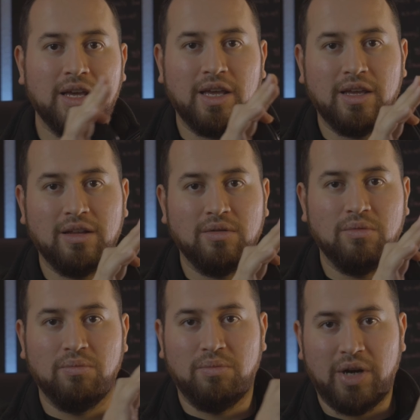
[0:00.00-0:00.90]
And
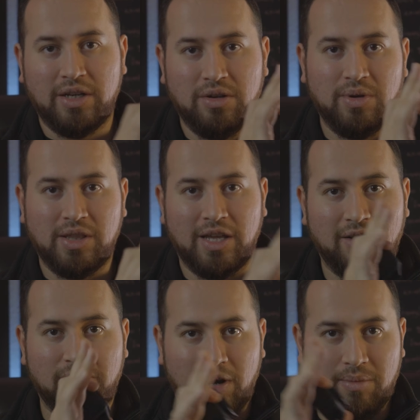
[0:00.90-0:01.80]
by doing
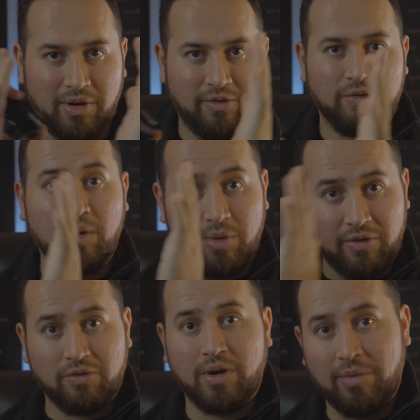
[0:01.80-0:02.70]
that frame after frame
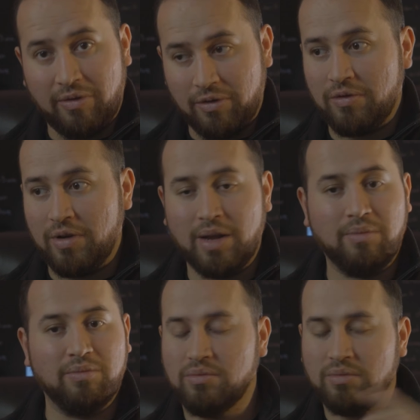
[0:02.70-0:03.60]
after frame after frame,